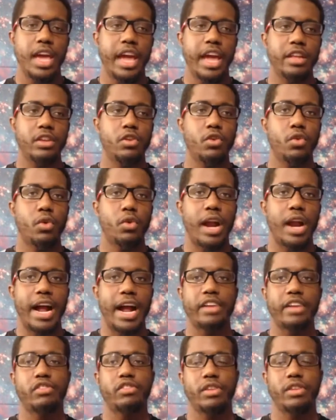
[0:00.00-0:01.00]
and you are
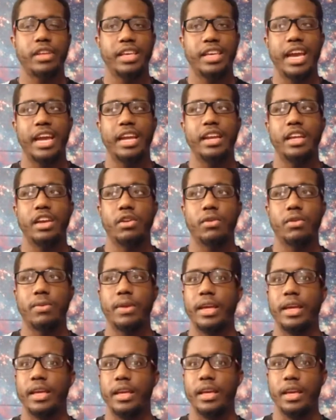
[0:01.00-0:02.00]
actually gaining
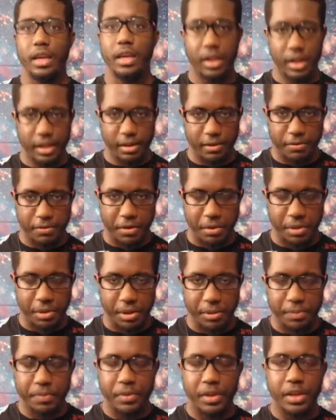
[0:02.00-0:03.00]
great healing from
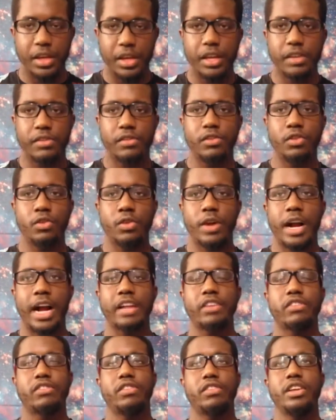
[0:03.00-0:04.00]
it it's you
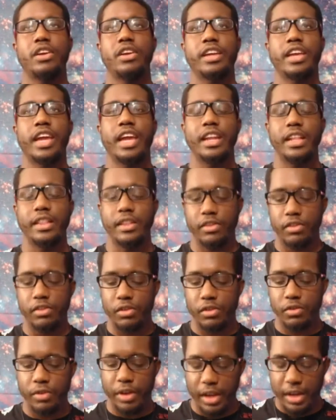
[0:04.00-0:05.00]
actually are gaining this
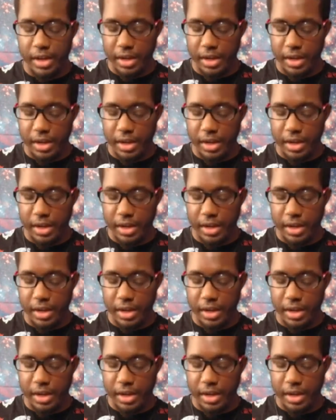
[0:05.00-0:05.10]
great